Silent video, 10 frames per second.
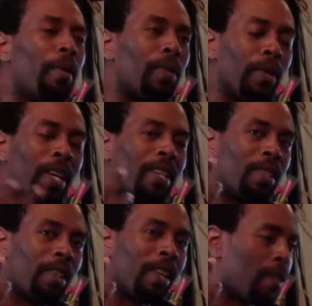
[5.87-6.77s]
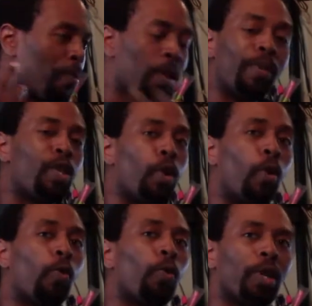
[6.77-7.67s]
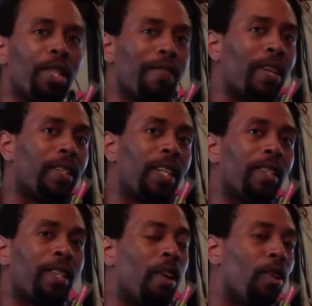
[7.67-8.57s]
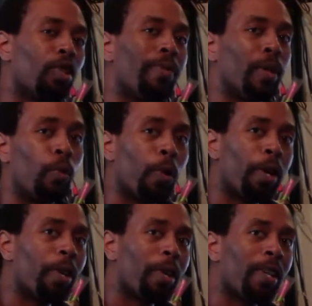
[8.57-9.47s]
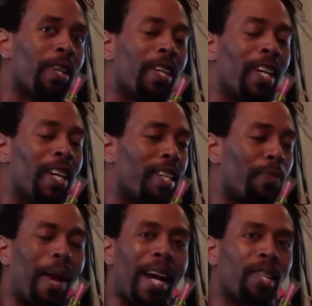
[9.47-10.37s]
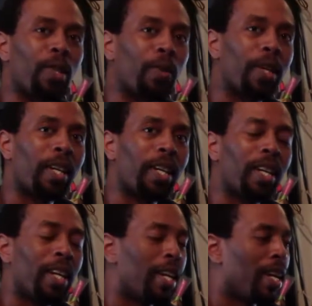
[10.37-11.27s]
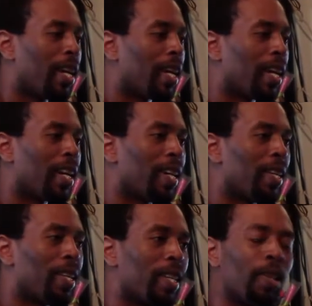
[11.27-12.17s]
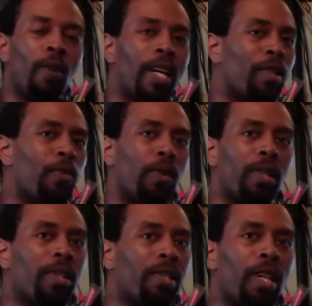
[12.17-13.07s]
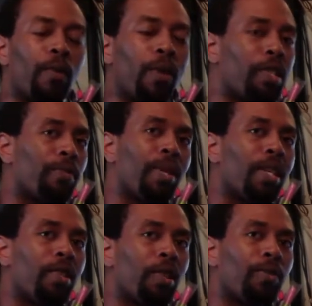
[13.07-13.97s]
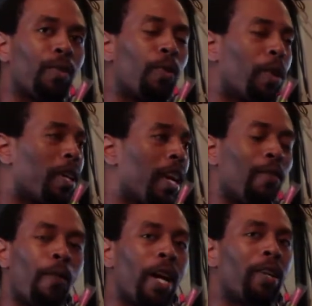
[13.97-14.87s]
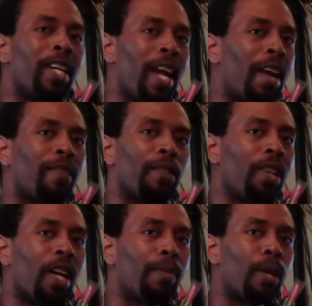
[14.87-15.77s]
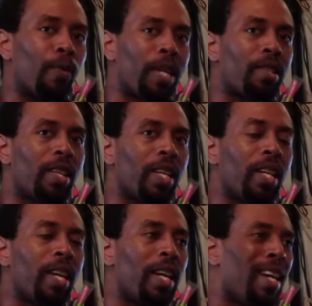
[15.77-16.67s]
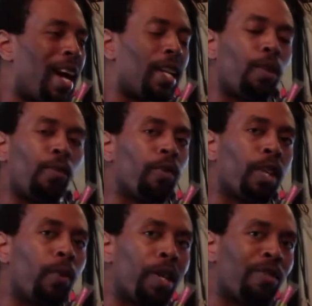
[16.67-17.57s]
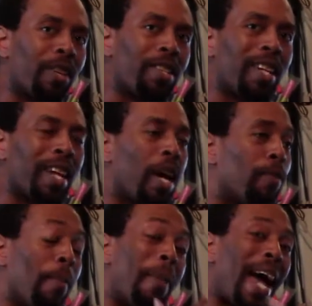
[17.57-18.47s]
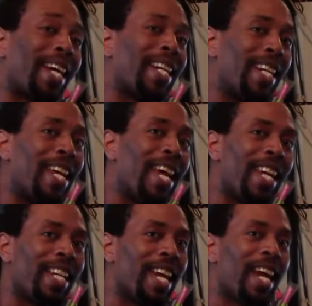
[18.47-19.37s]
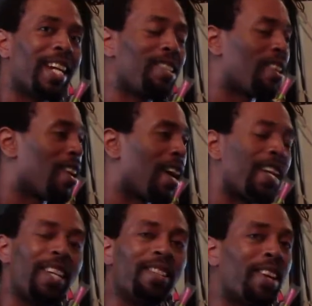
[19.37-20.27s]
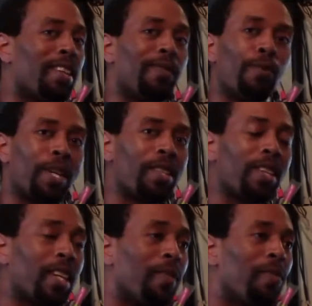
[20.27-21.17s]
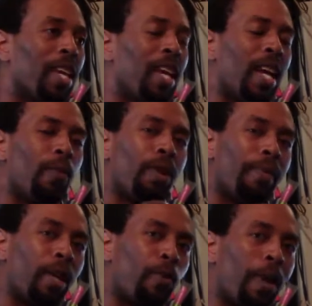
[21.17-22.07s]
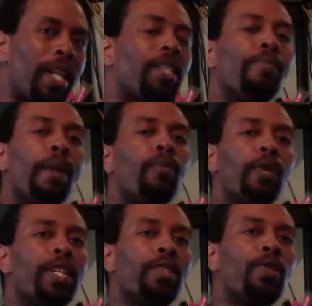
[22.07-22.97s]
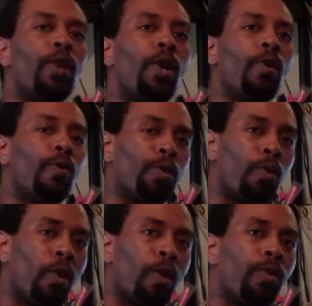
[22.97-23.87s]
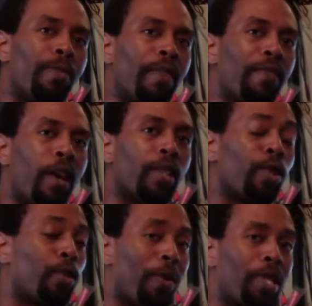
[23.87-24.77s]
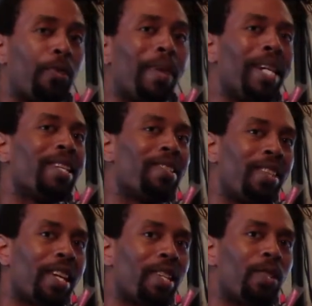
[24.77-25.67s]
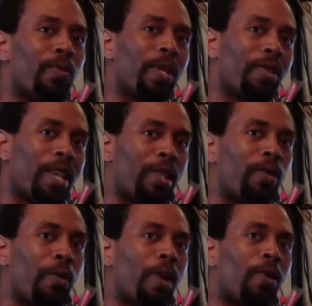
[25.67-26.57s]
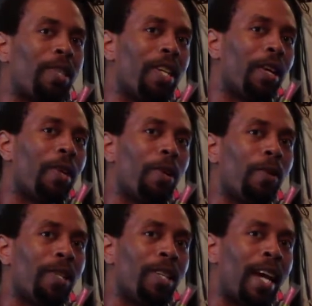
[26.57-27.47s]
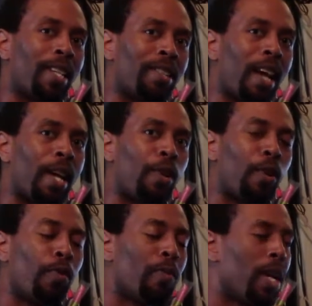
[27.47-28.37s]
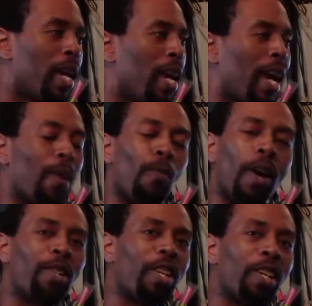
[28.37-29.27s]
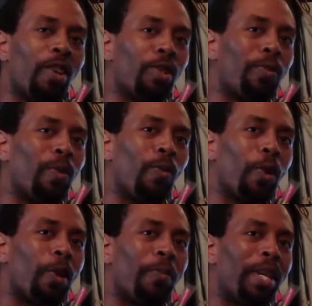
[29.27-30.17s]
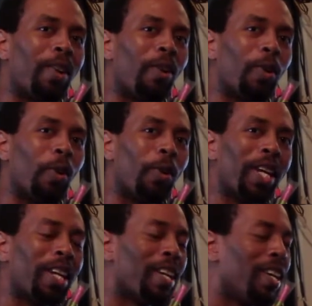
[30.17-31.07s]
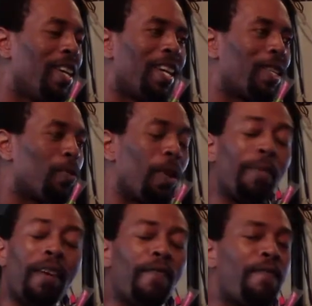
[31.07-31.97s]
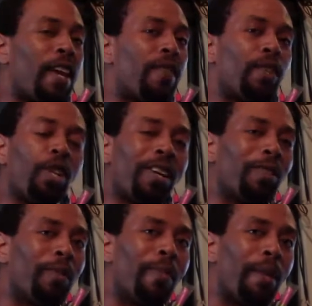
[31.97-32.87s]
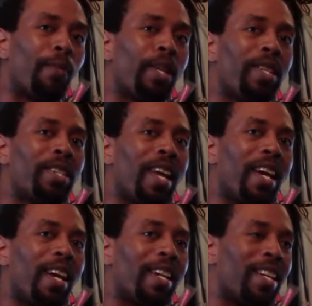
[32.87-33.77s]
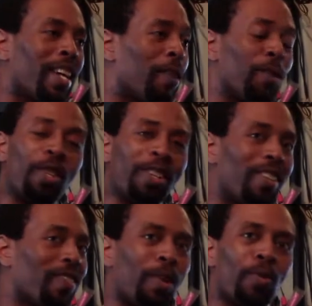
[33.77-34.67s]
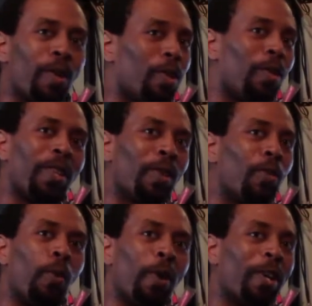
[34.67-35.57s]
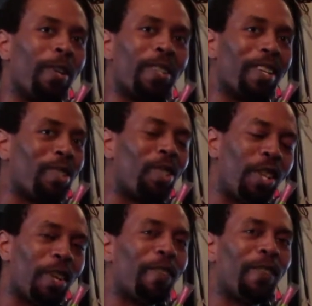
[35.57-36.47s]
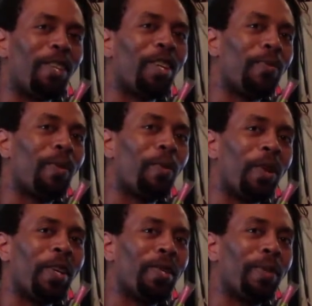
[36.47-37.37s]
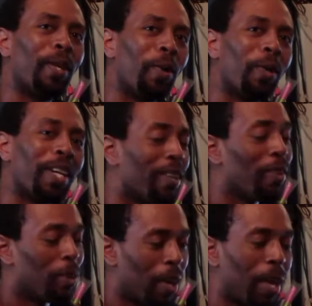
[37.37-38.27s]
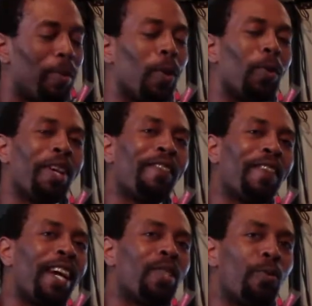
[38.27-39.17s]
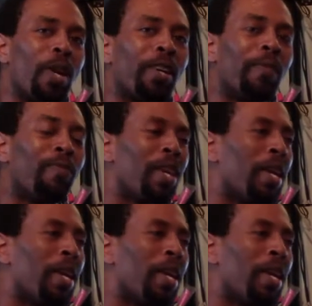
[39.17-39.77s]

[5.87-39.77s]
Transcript: but as pretty much the whole world has found out, the Ultimate Warrior has passed away. And, you know, I just wanted to say rest in peace, Ultimate Warrior. I rarely ever talk about wrestling. I don't really watch wrestling now, but back in the day, in the 80s and 90s, I loved wrestling. And one of my greatest memories was going with my father to WrestleMania 6 when he was at Toronto, Ontario and at Sky Dome and watching Ultimate Warrior beat Hulk Hogan. It's one of my favorite childhood memories, and I was I was one of the little warriors. I was cheering for the Ultimate Warrior to beat Hogan, even though I am a Hogan fan as well.